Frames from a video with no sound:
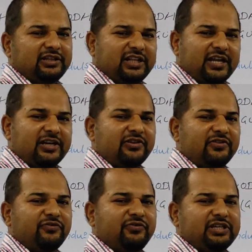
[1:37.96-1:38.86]

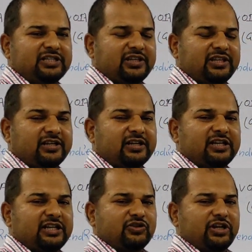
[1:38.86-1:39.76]
then we say that
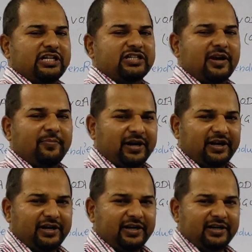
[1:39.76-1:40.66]
resonance
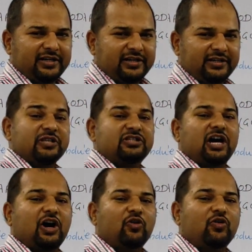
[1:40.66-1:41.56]
happened. It
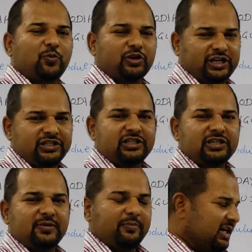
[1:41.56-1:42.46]
means output is
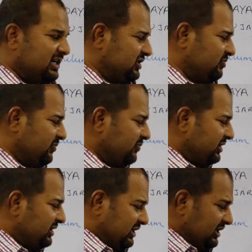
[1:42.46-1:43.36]
maximum.
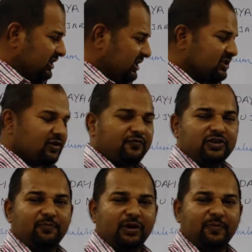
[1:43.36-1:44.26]
In case of
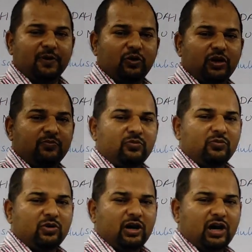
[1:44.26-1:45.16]
simple
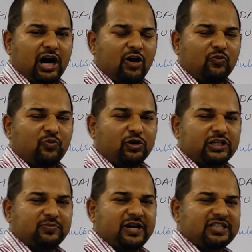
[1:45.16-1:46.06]
pendulum,
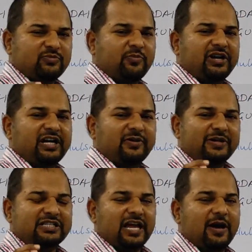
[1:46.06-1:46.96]
output is maximum. It
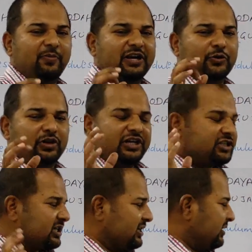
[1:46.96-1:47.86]
means amplitude
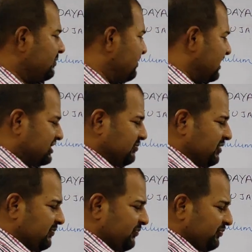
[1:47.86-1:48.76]
is
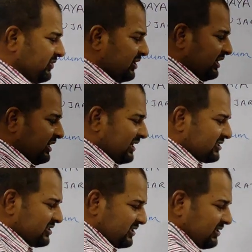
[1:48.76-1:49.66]
maximum.
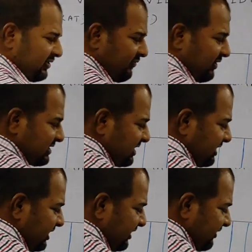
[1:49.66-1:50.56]
Let's first
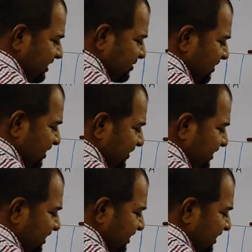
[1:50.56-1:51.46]
see the
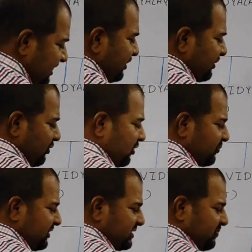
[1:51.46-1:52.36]
experiment. If we
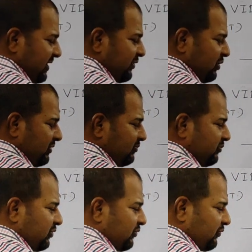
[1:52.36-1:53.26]
drop this
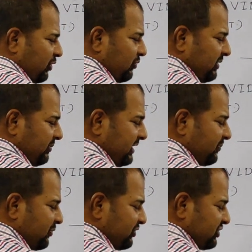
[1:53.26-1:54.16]
pendulum from a
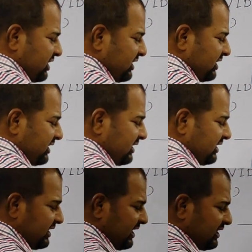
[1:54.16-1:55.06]
mean position,
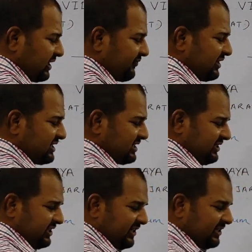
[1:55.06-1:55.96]
then here we
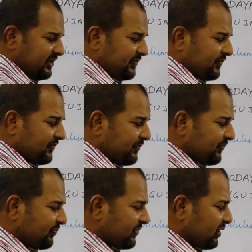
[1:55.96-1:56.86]
see that
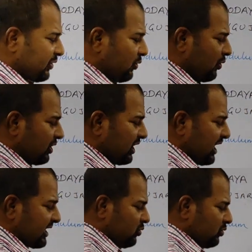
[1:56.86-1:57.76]
all
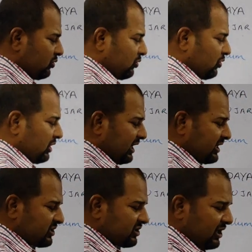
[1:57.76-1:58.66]
are
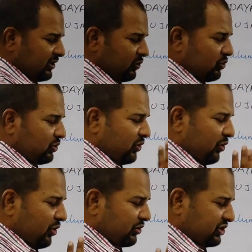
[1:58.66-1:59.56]
start
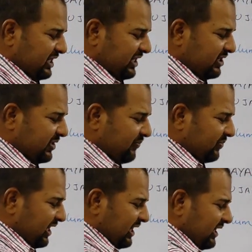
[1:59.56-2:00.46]
to oscillate,
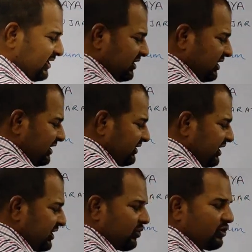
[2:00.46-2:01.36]
and
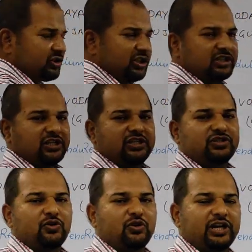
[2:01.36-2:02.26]
their oscillation
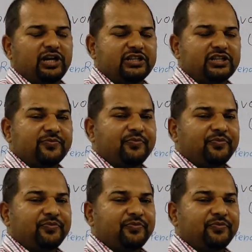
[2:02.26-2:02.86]
is known as